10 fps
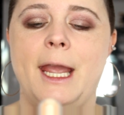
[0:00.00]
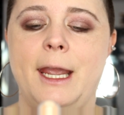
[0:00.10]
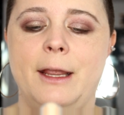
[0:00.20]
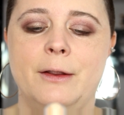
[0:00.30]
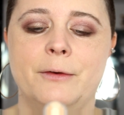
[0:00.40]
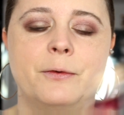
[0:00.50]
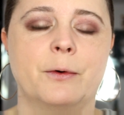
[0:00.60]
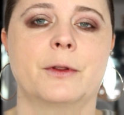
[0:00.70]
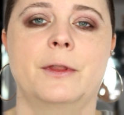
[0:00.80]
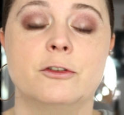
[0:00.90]
And
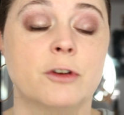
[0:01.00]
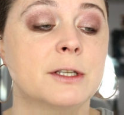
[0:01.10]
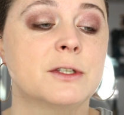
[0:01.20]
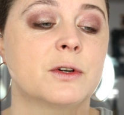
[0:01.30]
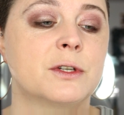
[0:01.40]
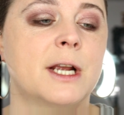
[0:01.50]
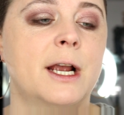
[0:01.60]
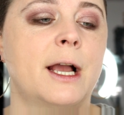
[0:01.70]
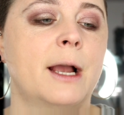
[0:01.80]
for the drugstore side,